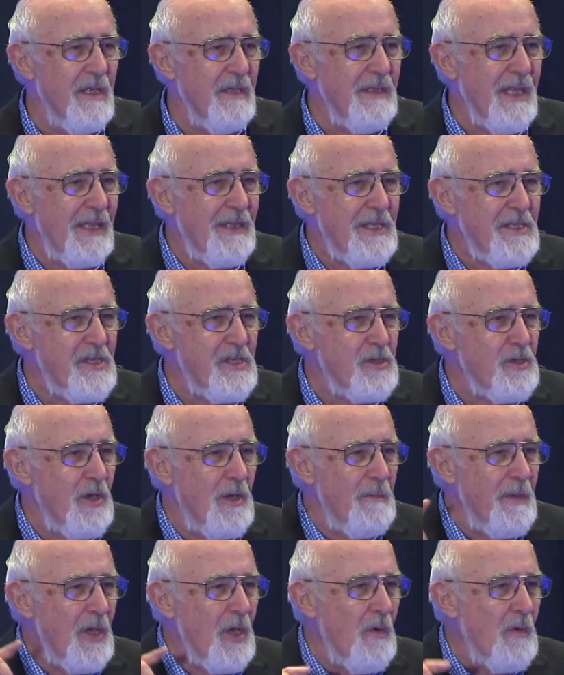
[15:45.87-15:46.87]
that this is going
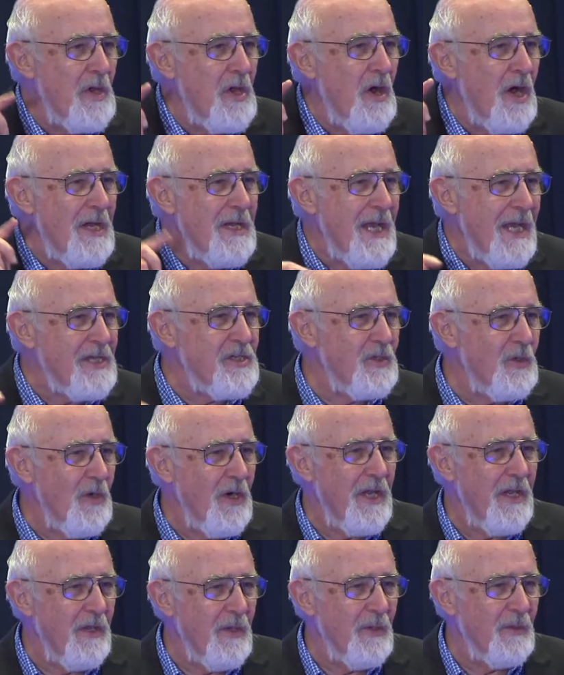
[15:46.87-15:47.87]
to be going on next door
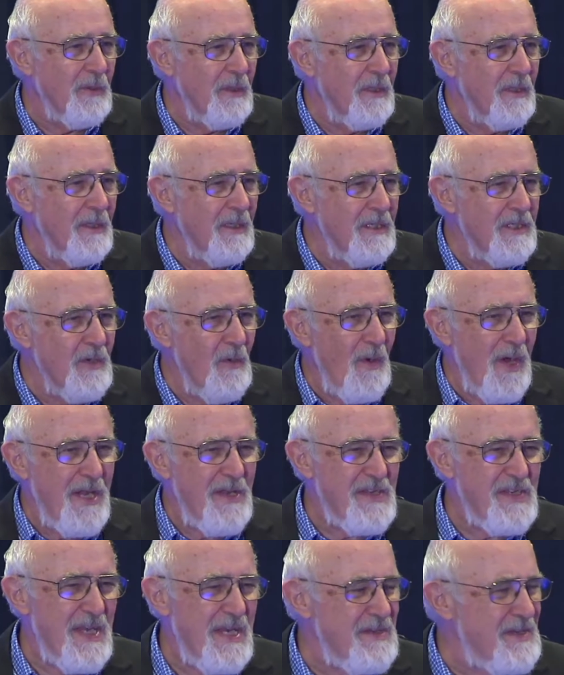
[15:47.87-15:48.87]
to you. So what do you
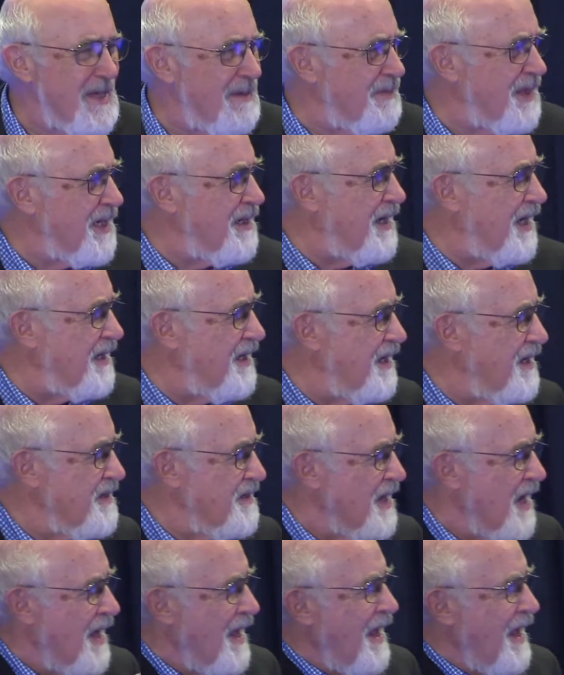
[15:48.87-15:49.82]
say something like this?